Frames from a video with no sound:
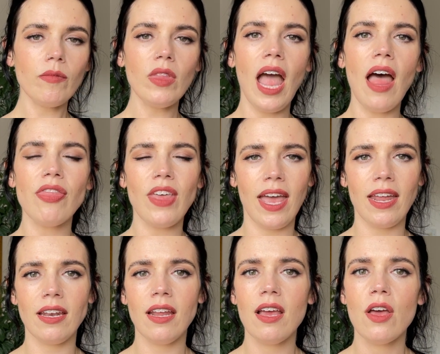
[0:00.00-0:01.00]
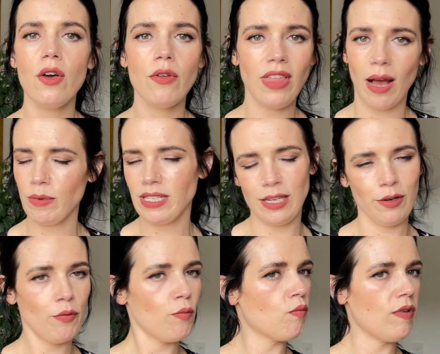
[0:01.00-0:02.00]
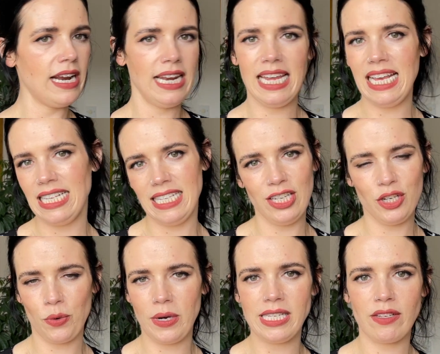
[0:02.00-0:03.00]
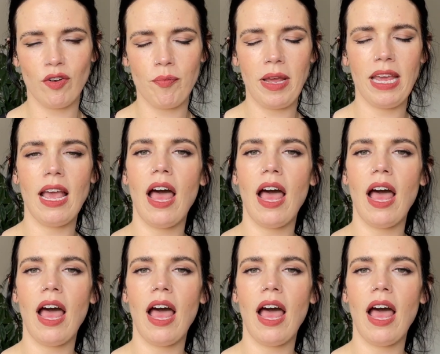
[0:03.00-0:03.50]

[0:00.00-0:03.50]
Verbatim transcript: And then that was a really easy choice for me.